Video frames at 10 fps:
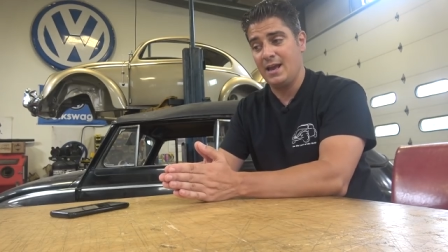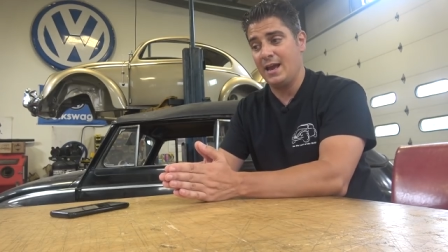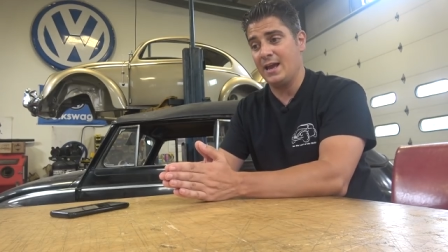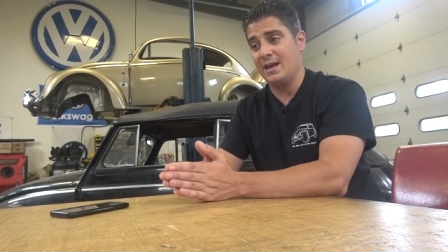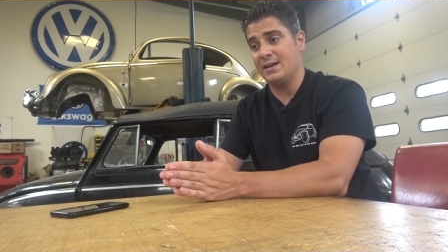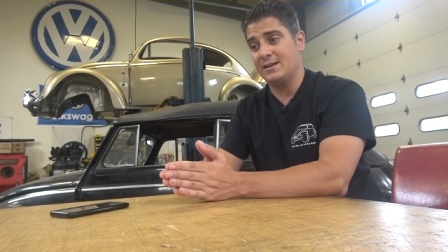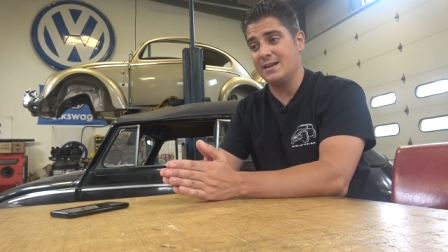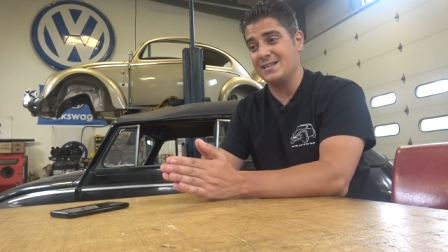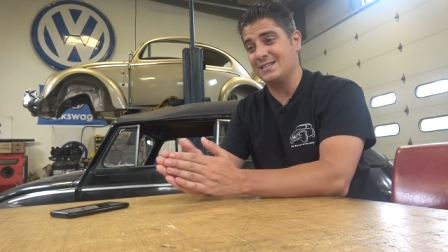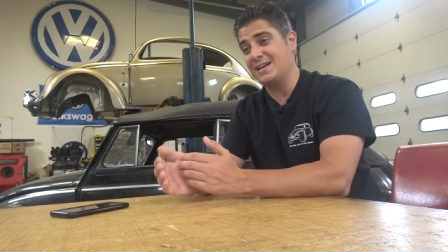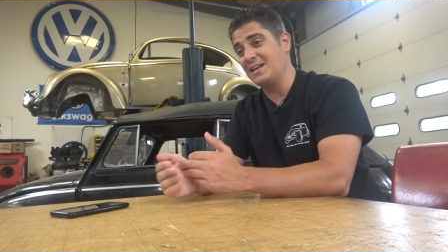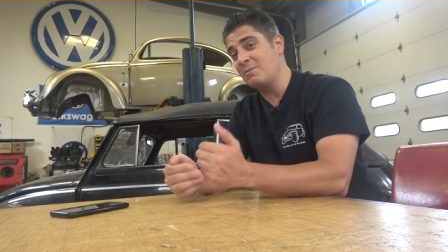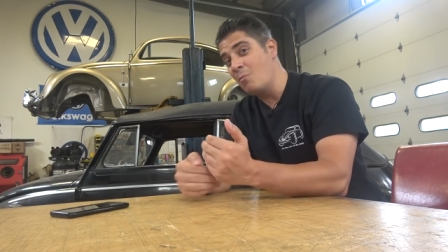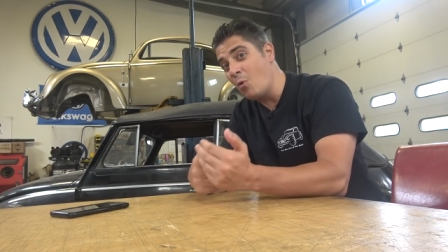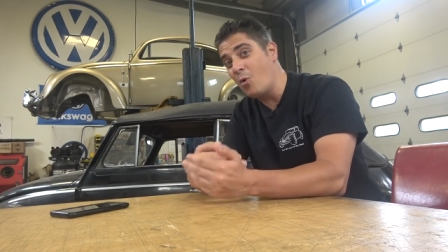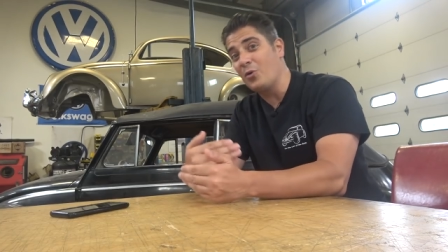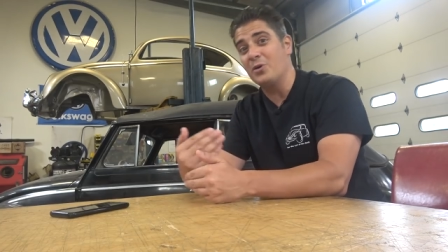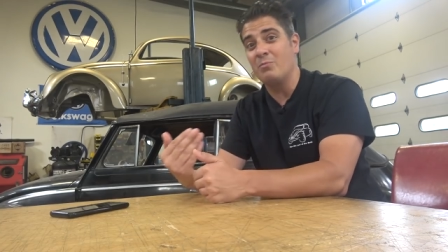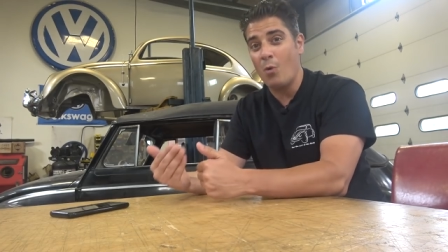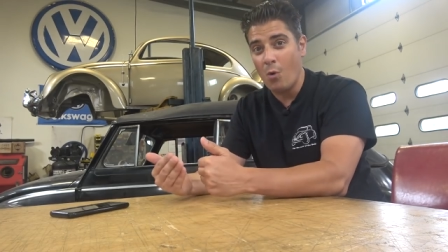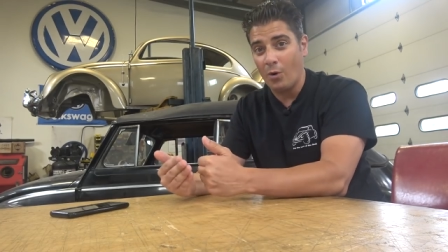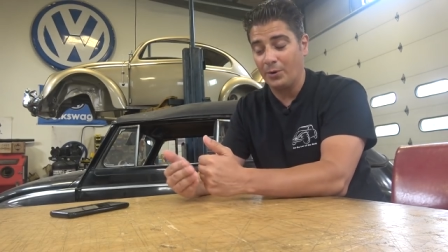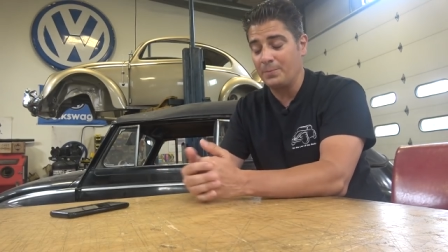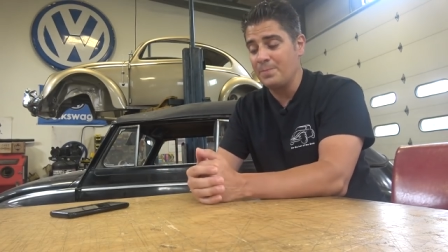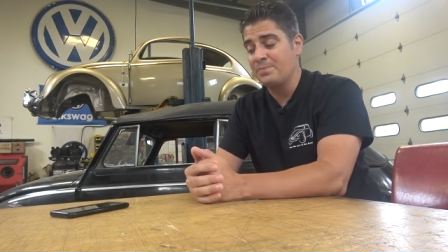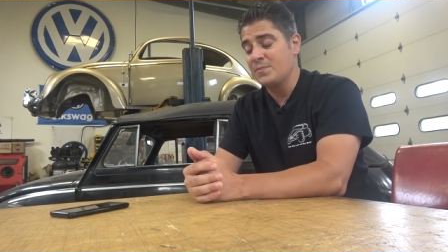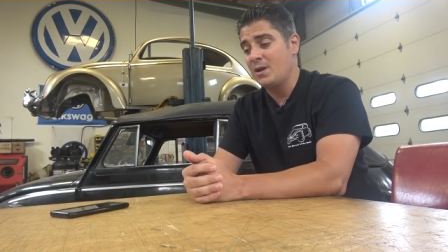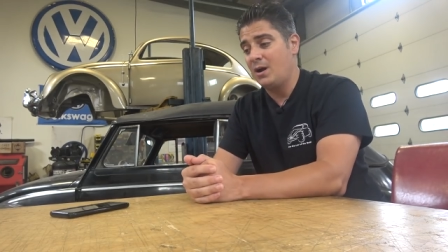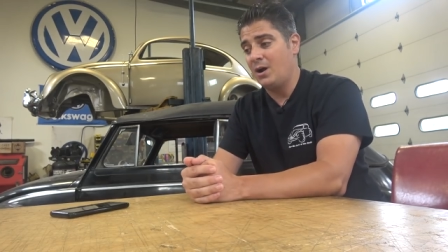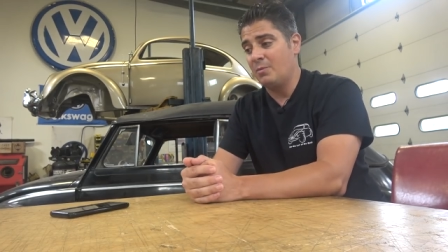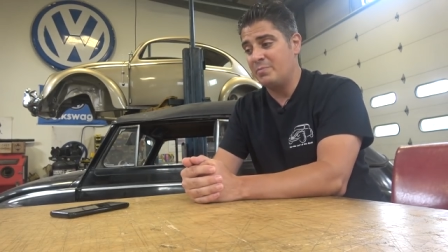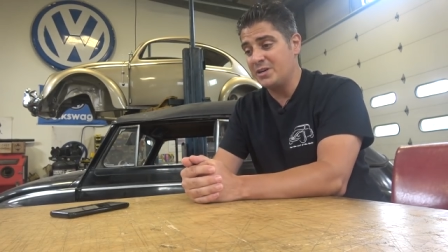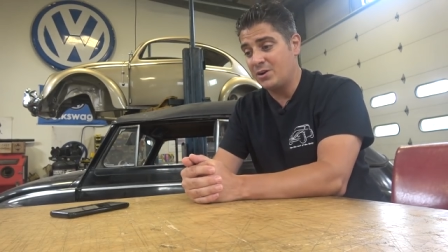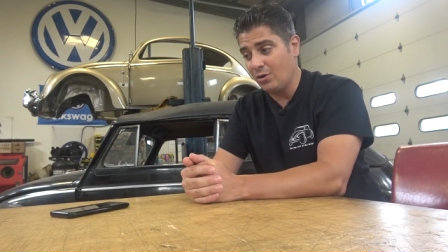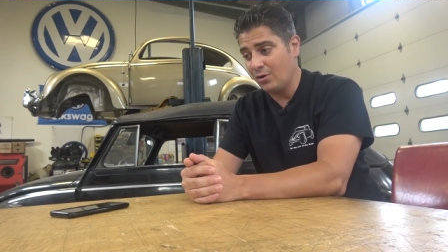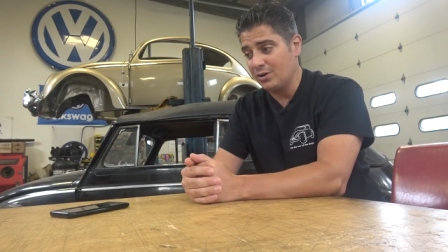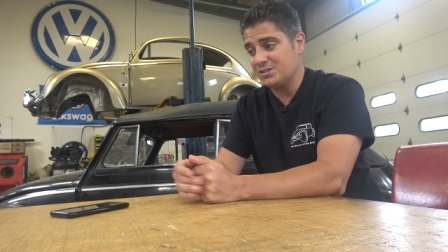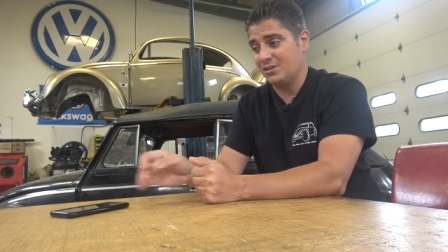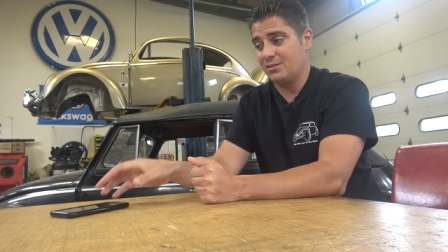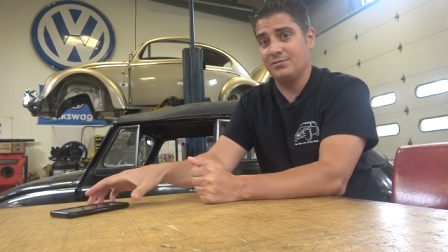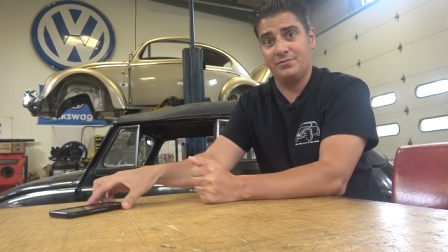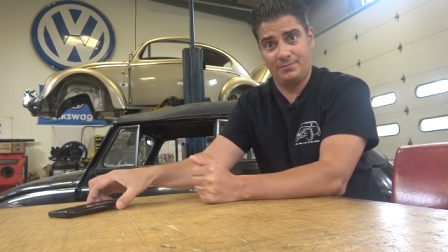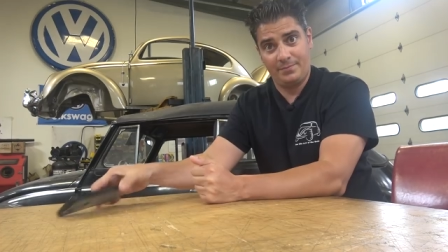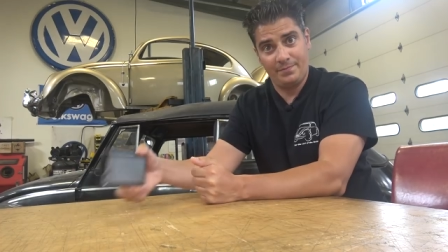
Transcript: and it's getting more and more because of